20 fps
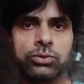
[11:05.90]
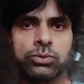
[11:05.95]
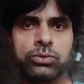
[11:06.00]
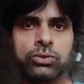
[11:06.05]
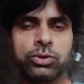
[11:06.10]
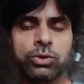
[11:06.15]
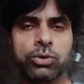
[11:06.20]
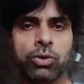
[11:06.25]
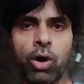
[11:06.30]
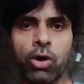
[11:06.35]
do
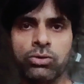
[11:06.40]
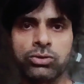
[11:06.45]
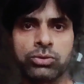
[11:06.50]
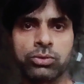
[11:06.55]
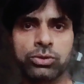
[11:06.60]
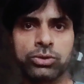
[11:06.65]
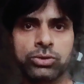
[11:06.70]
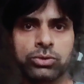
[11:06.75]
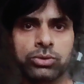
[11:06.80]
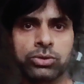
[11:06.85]
your
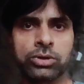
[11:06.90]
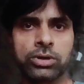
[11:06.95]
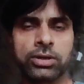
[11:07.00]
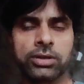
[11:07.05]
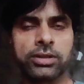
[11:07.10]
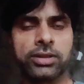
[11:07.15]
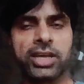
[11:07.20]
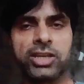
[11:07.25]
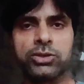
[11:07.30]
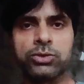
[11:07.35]
household chore,
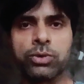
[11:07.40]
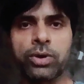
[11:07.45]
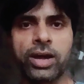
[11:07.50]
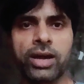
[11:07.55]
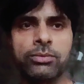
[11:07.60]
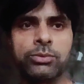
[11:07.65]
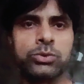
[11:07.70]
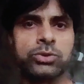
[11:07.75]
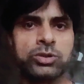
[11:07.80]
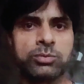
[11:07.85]
then you
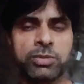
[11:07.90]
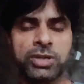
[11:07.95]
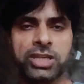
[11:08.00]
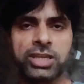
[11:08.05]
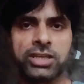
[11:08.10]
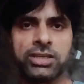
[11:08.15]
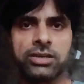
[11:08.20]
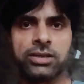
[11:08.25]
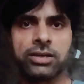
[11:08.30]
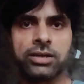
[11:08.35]
have to
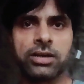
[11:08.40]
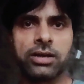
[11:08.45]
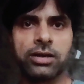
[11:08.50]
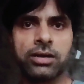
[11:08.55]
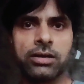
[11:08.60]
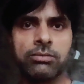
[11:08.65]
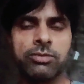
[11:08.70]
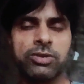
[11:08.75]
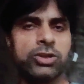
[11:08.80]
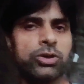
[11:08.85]
speak
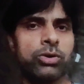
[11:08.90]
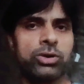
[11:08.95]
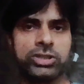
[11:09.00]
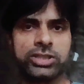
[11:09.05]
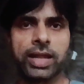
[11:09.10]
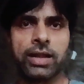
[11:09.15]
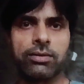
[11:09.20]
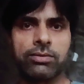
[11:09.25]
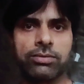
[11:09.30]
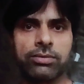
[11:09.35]
with
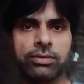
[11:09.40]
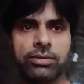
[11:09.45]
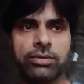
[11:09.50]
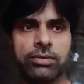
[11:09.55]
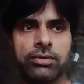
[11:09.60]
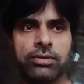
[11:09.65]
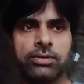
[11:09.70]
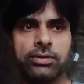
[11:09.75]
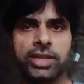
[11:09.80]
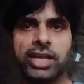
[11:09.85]
yourself.
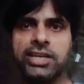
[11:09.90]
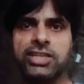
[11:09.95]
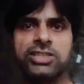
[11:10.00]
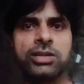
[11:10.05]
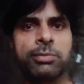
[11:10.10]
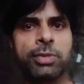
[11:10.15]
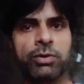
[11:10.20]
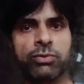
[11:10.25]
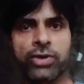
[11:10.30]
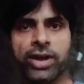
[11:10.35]
That is
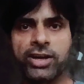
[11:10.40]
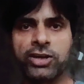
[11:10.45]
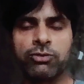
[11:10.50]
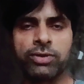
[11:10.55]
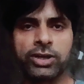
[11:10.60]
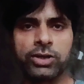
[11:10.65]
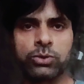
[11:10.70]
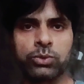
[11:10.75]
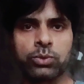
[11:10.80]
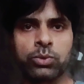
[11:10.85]
the perfect
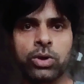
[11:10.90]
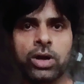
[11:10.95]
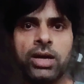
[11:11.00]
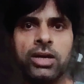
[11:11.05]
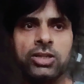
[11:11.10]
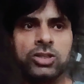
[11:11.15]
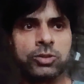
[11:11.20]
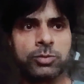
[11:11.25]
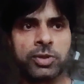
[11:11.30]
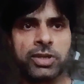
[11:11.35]
way to
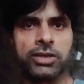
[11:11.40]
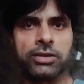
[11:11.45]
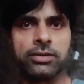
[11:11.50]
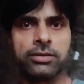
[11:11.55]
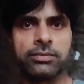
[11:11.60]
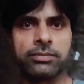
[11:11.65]
speak.